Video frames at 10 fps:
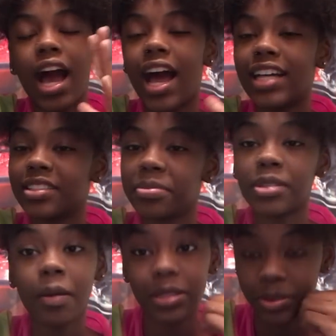I stopped
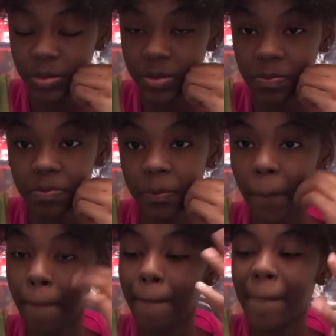talking to him.
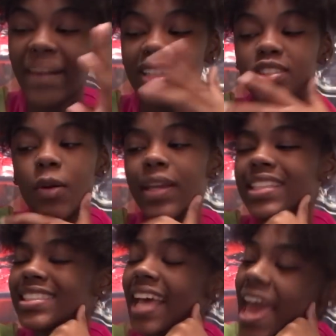So he
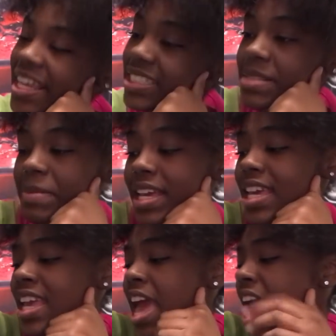texted
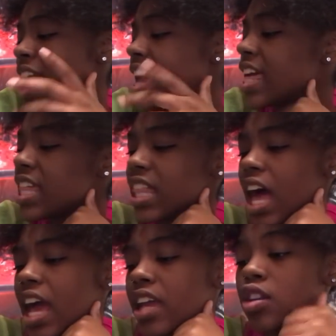me. He's
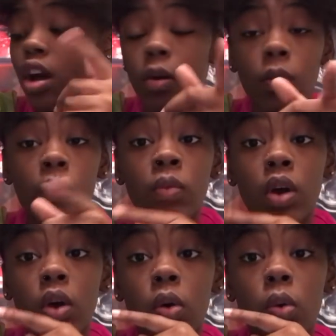like, no.
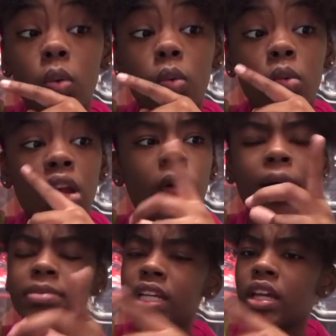
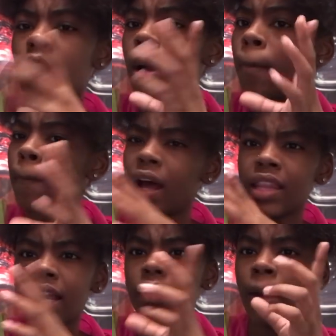I'm telling her,
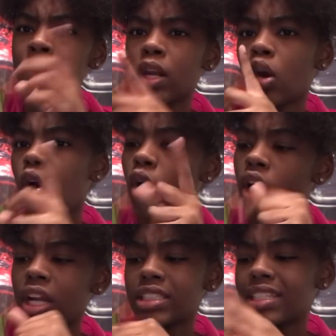I'm in the car,
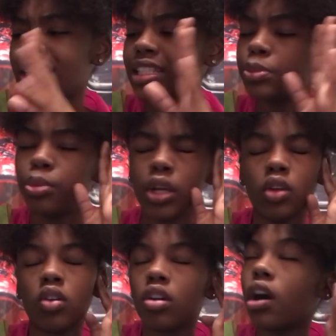because at this point,
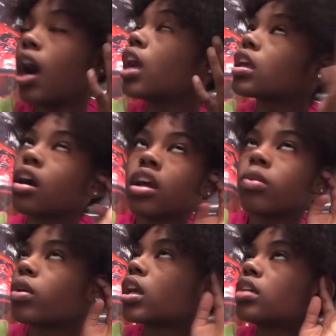girl, I ain't
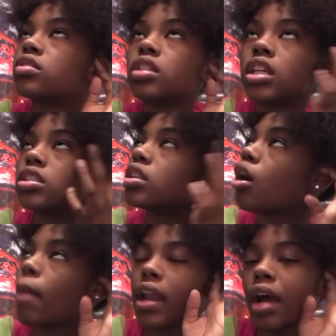want to listen to
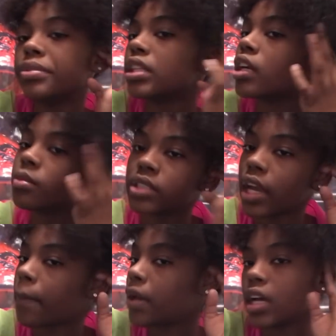nobody. I was
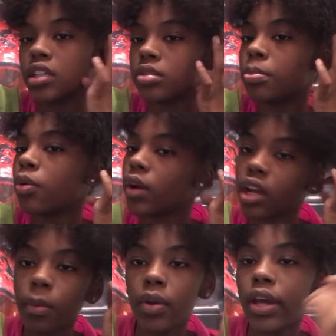irritated because, boy,
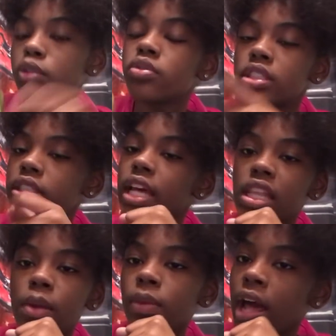come on now, you just sat
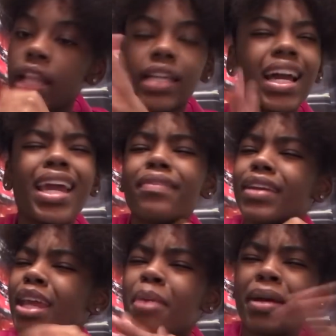there and lied. Like, I didn't even
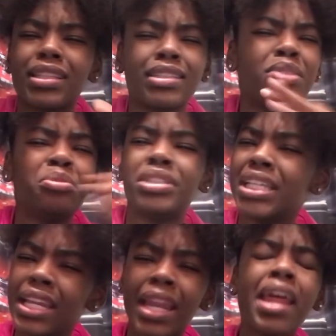care about you
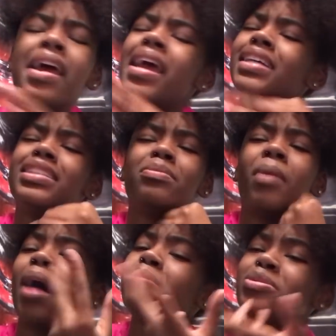cheating. It's just,
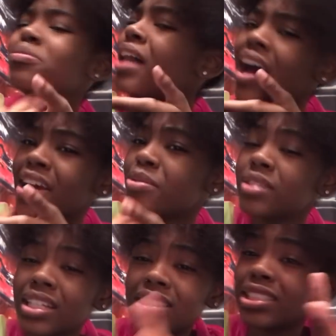why would you lie? You
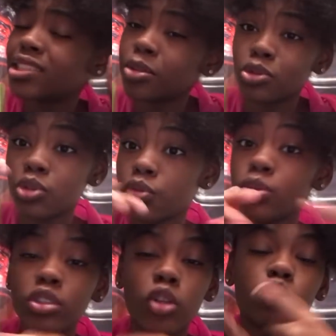could have just told the truth. You
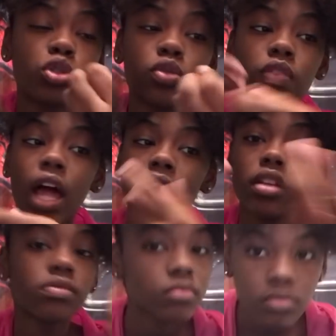told the truth, like,
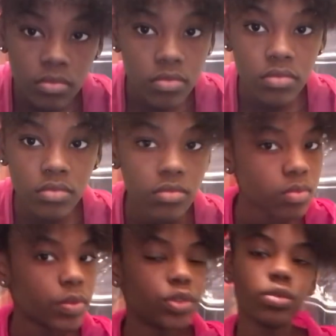
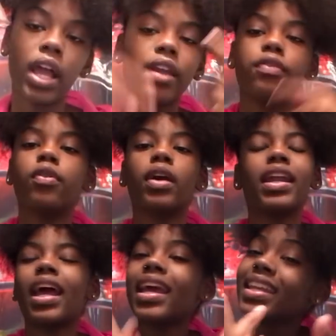what you lying for? And
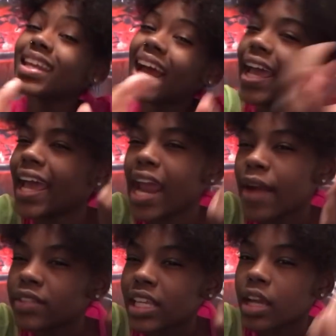then I had
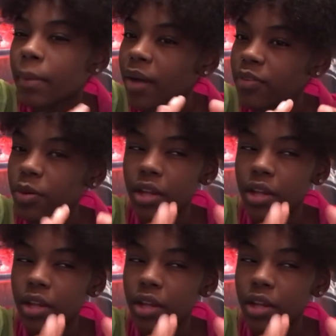everything in my phone.